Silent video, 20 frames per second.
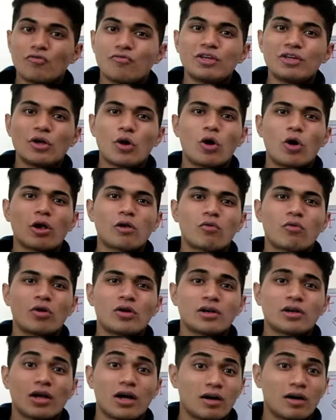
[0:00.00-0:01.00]
We all
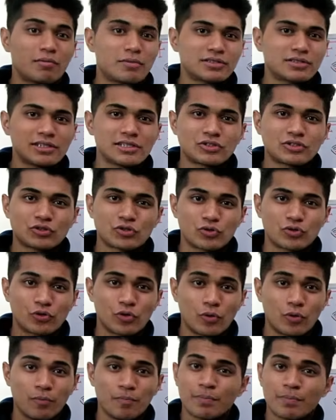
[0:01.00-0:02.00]
want our muscles to
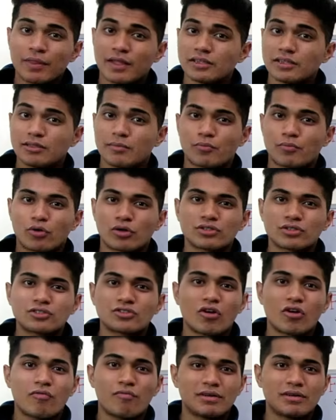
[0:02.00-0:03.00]
grow. The
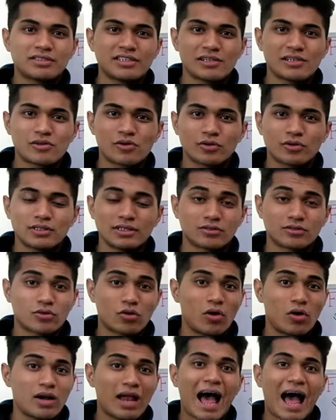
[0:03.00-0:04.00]
process of muscle growth is
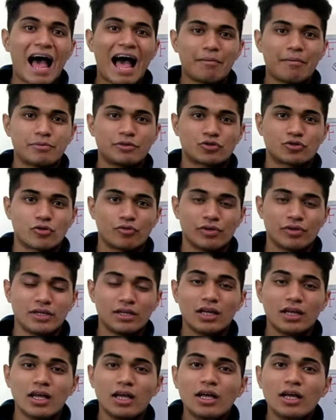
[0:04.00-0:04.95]
called hypertrophy.